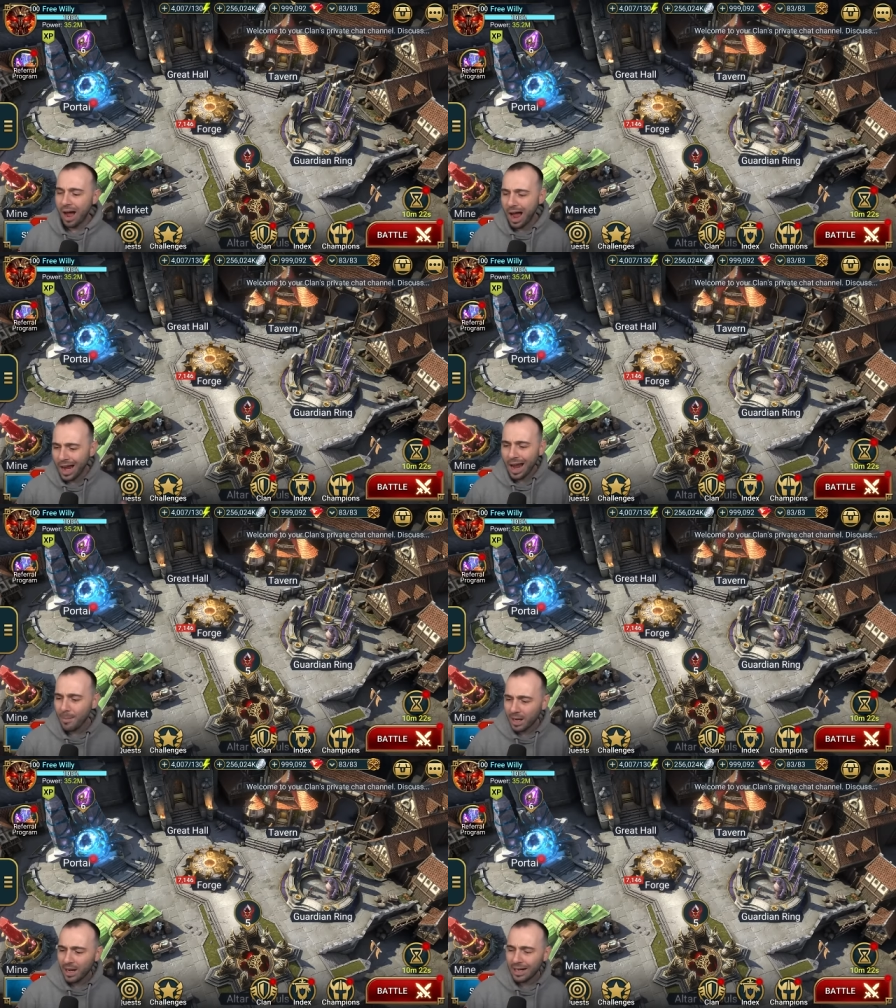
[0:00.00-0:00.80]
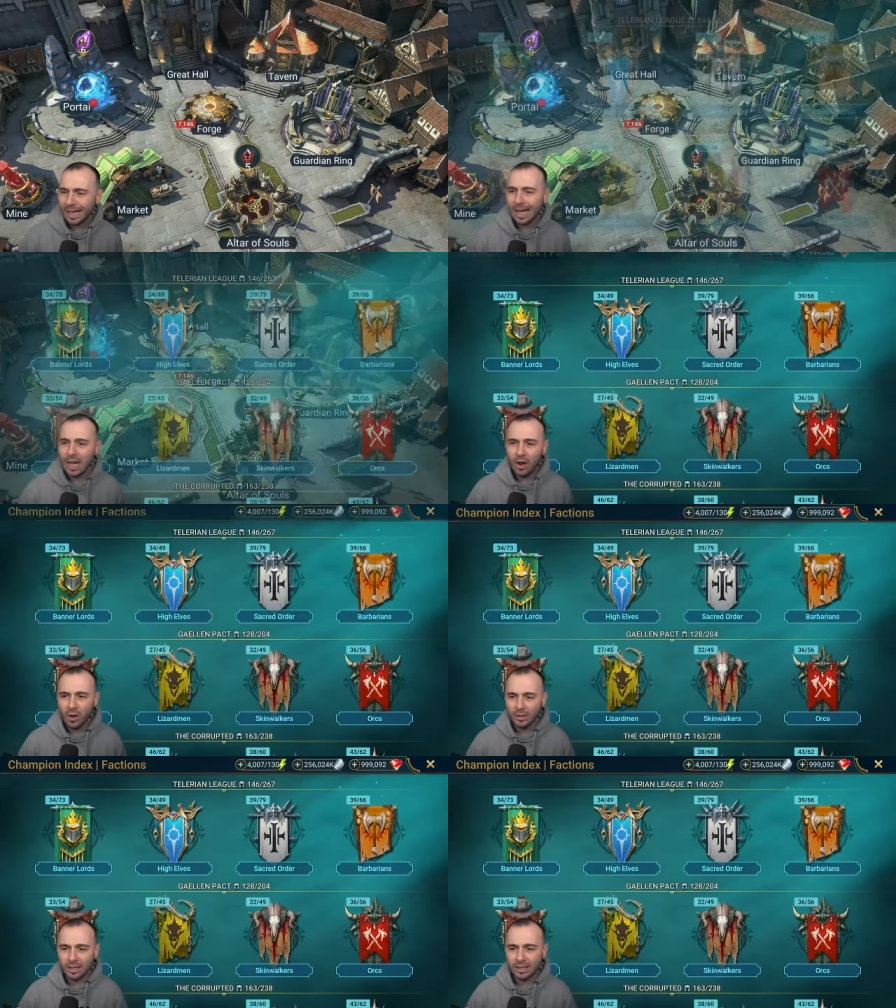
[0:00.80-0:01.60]
I am currently
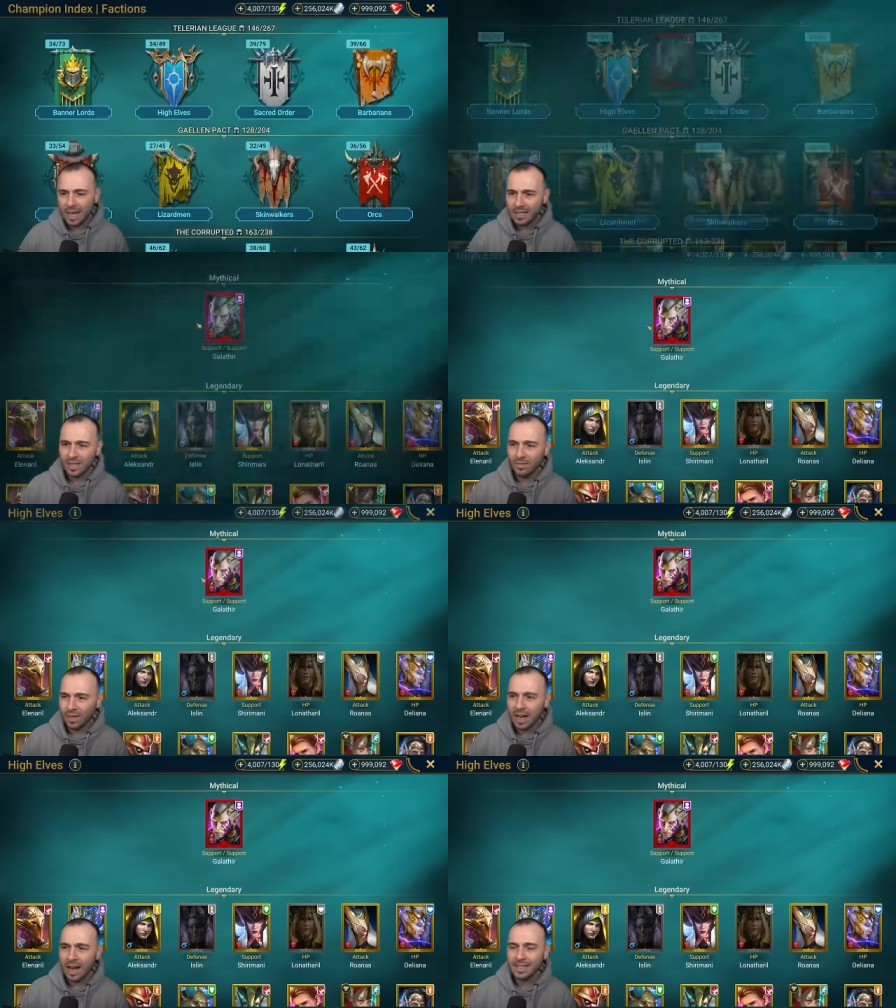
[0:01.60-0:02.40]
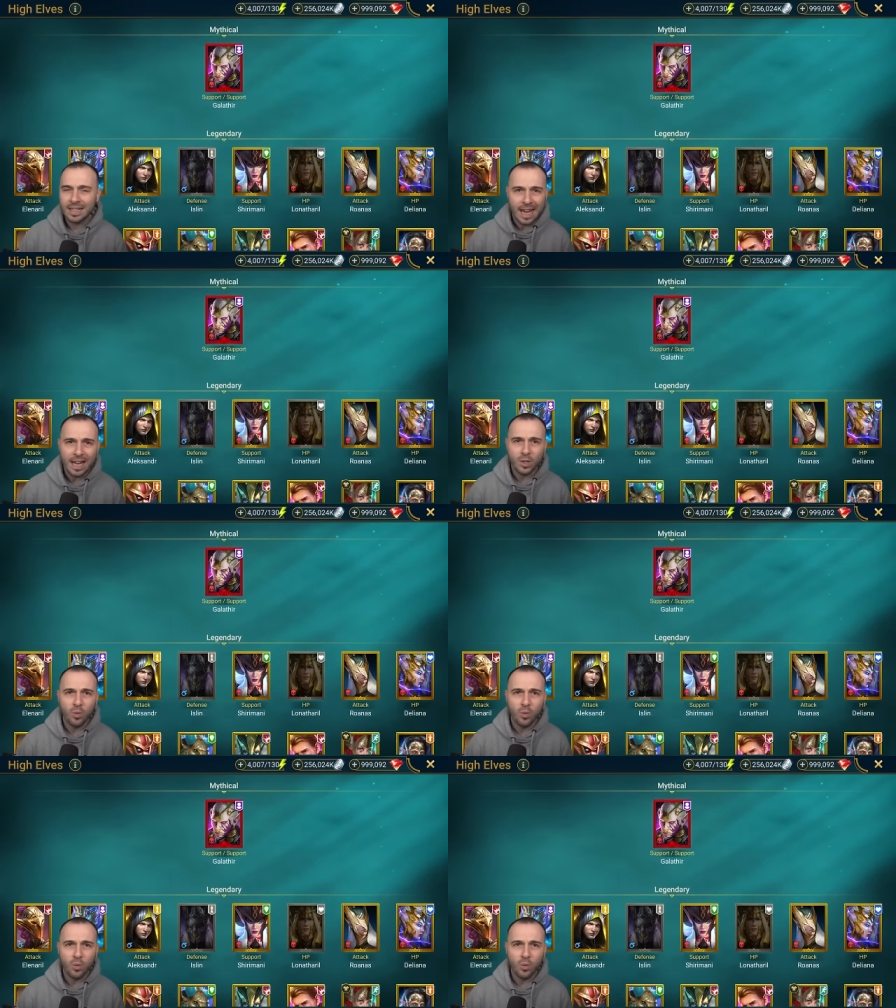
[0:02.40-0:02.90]
on the test server guys. Guess